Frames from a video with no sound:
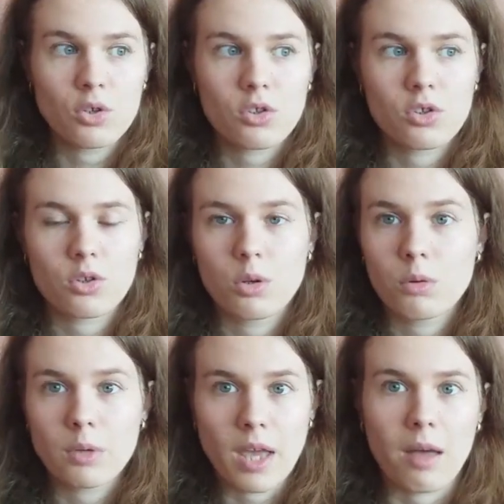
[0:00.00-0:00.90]

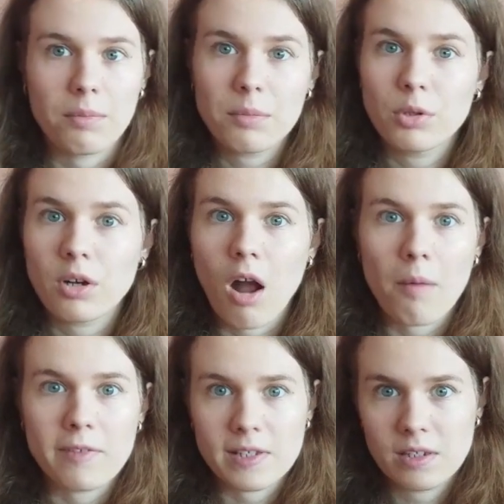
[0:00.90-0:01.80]
So, yeah, people are
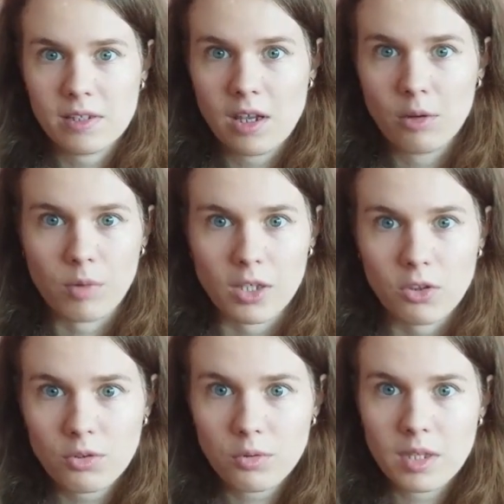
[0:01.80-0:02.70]
obviously seeing
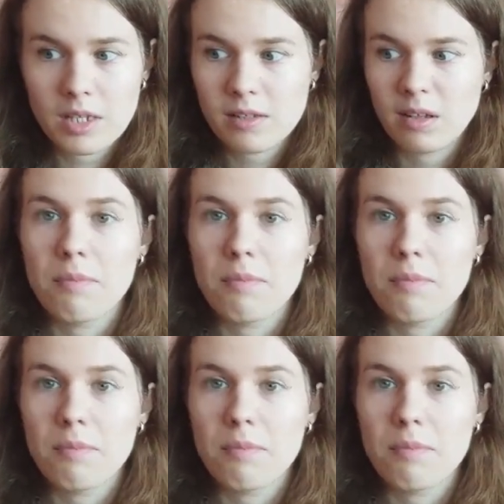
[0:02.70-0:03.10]
right through this.